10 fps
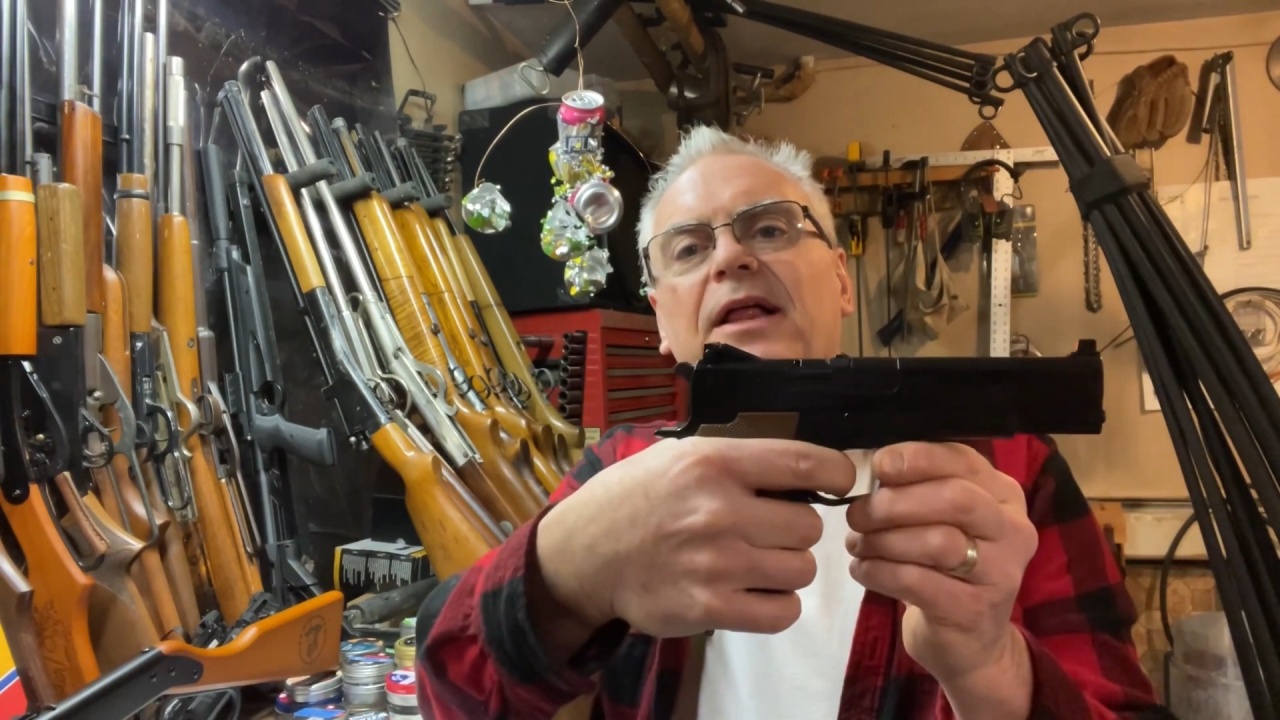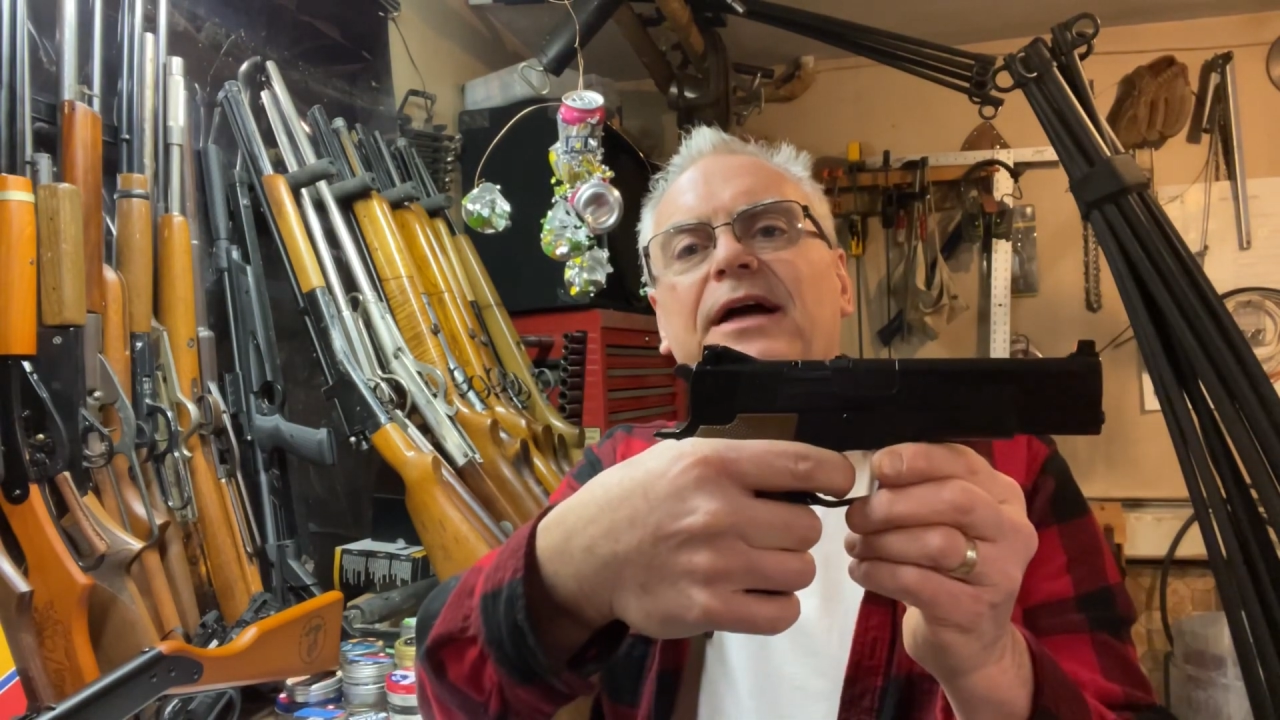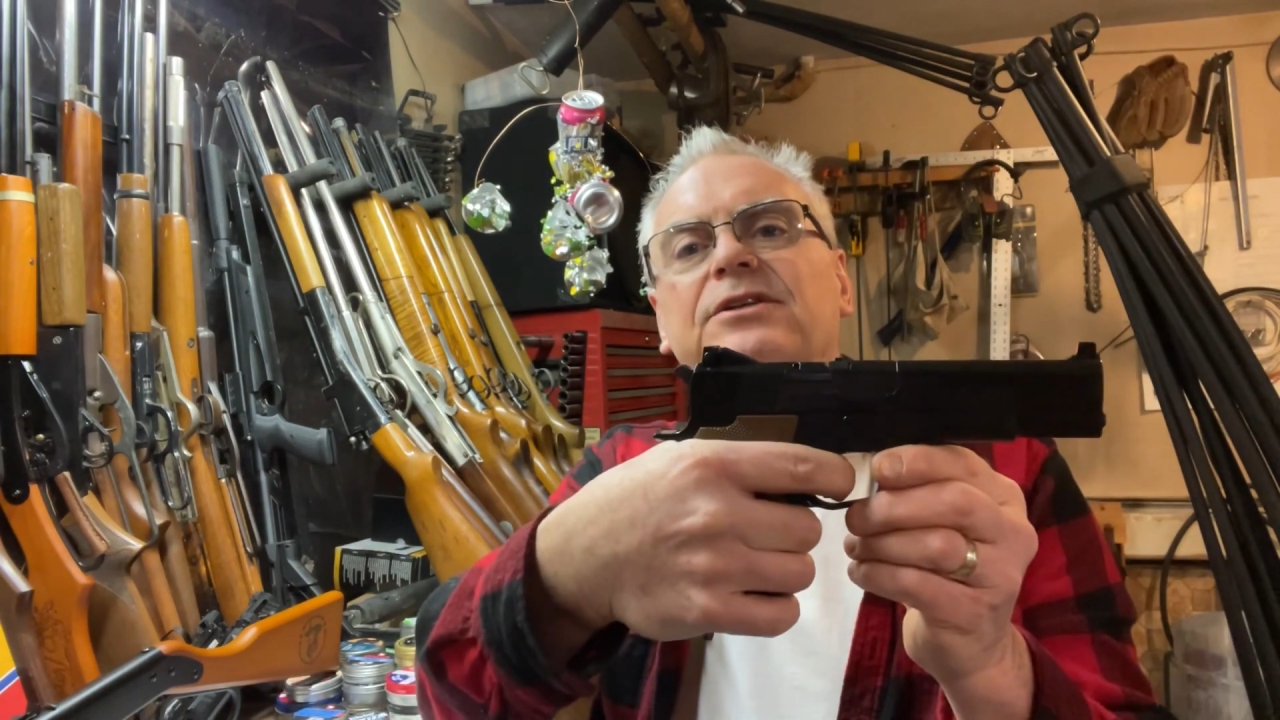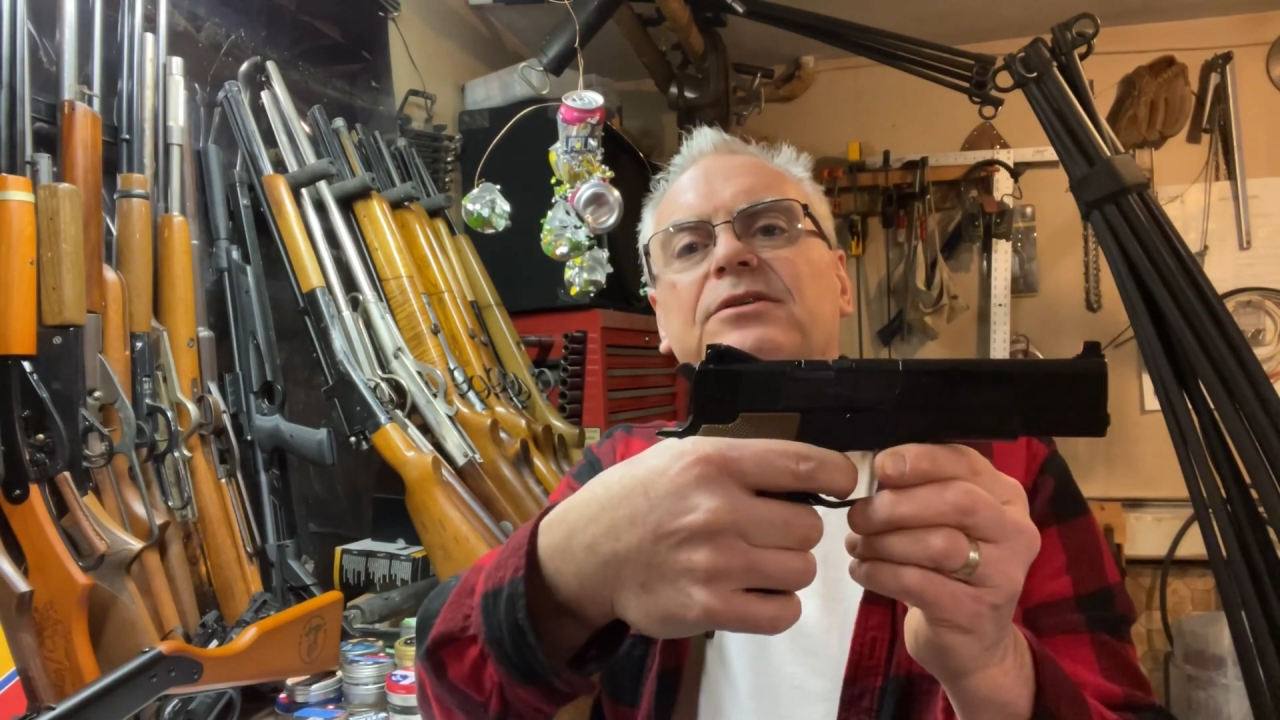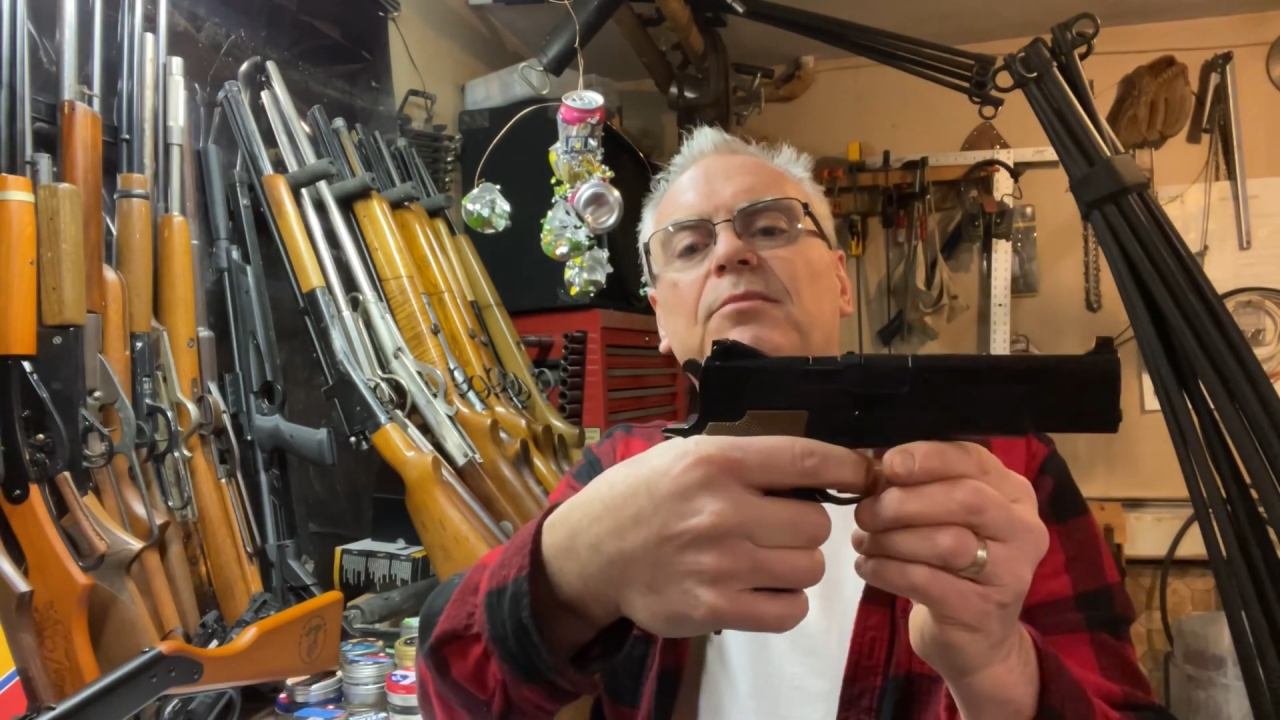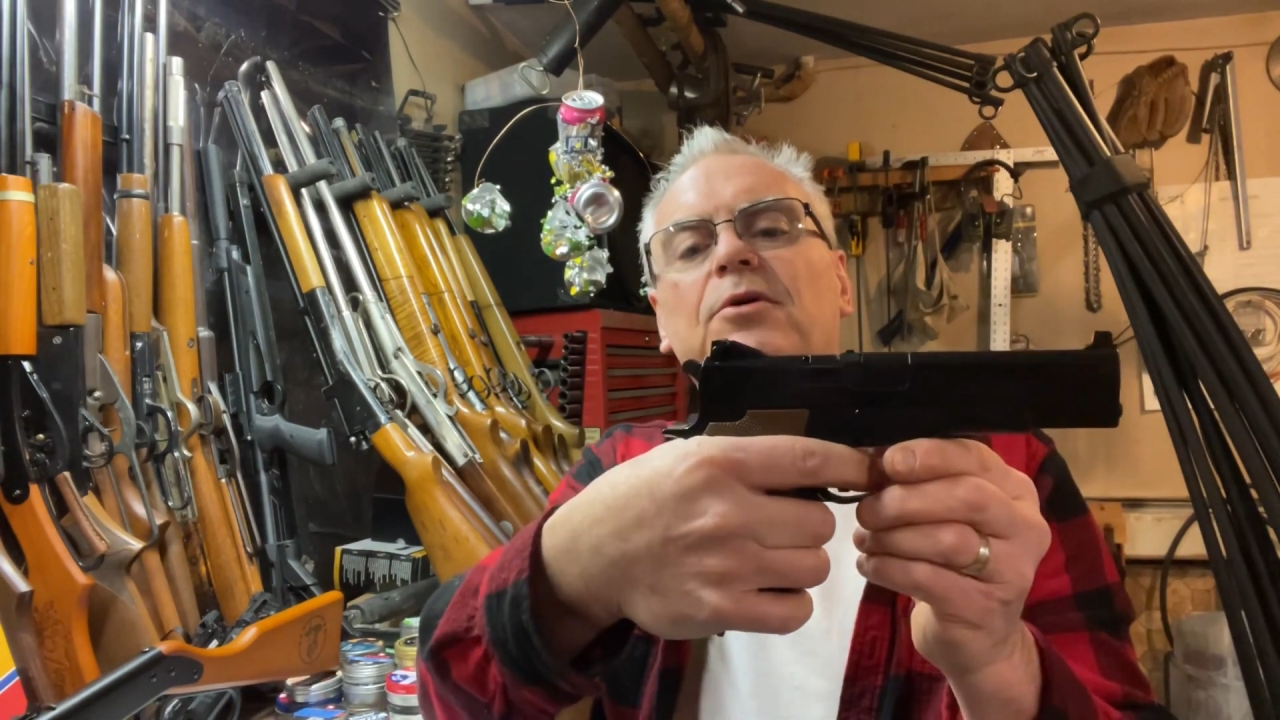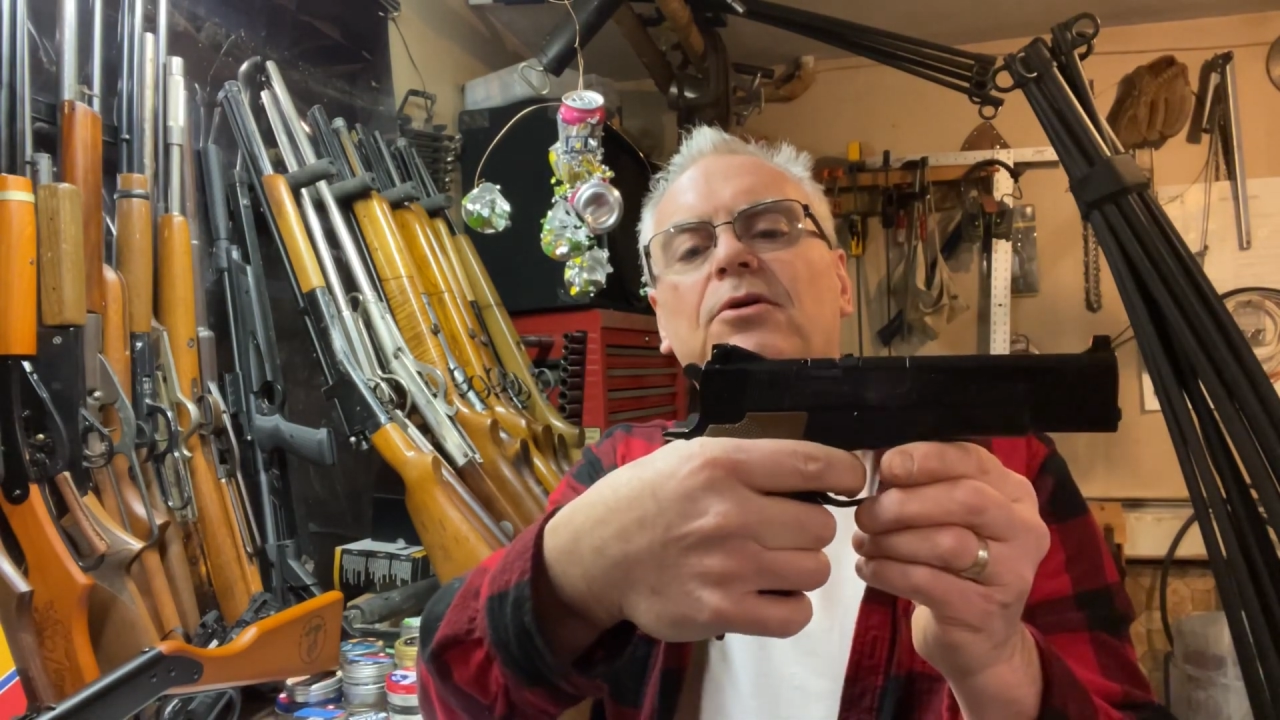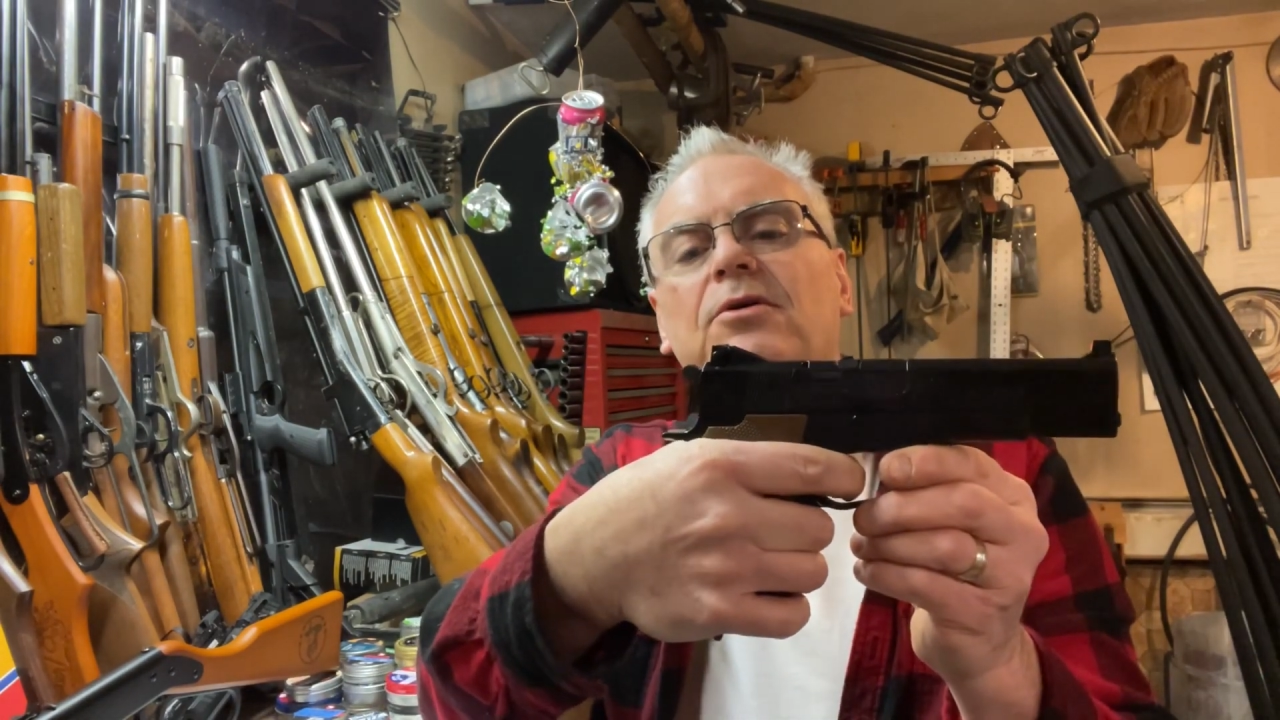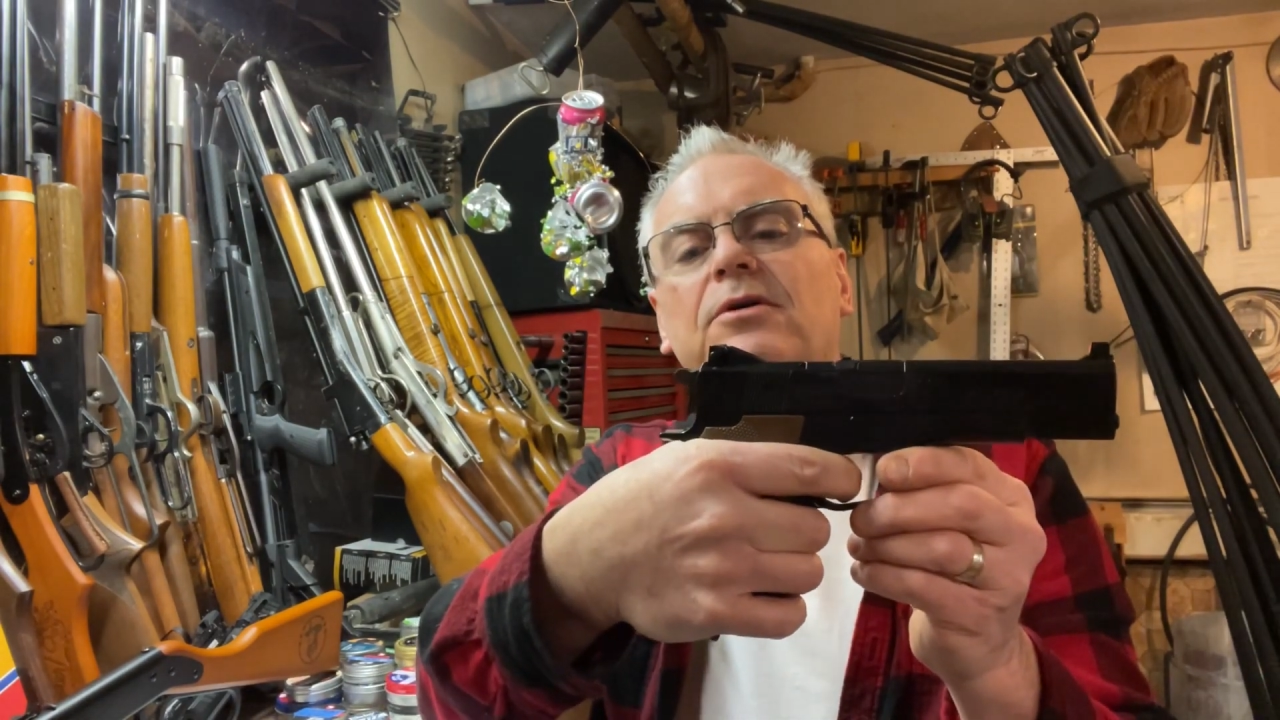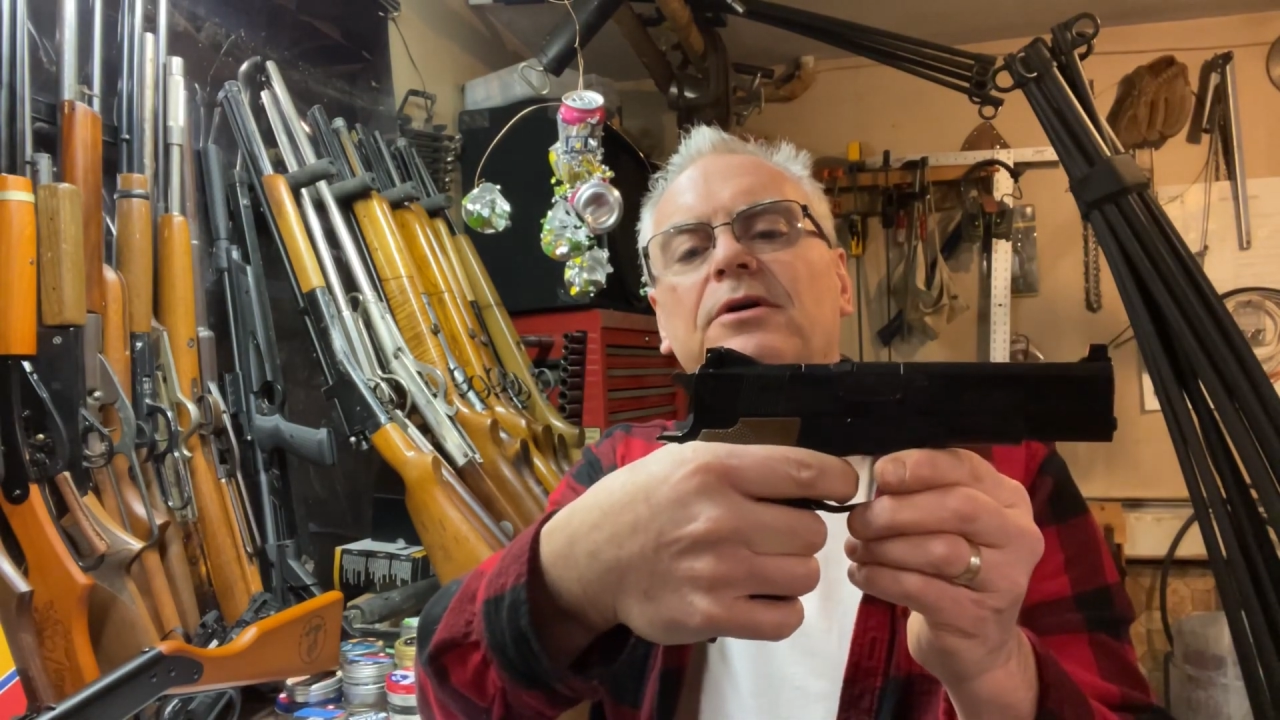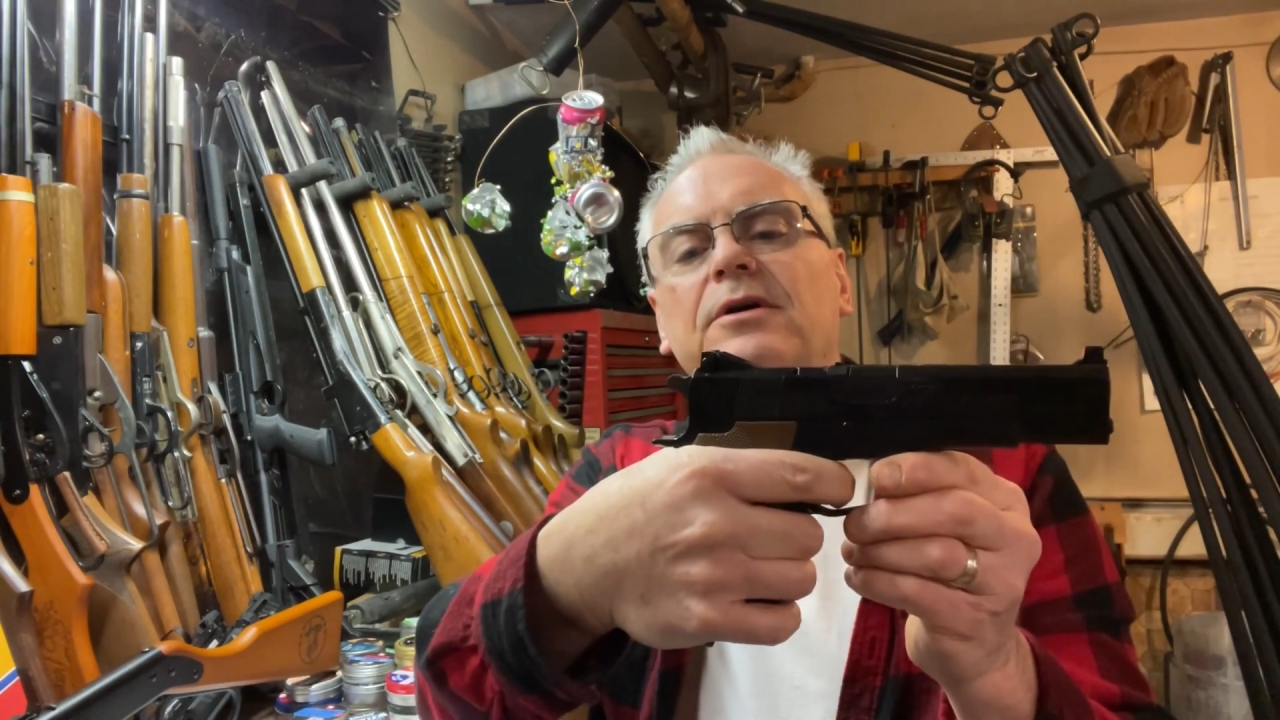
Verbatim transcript: action pull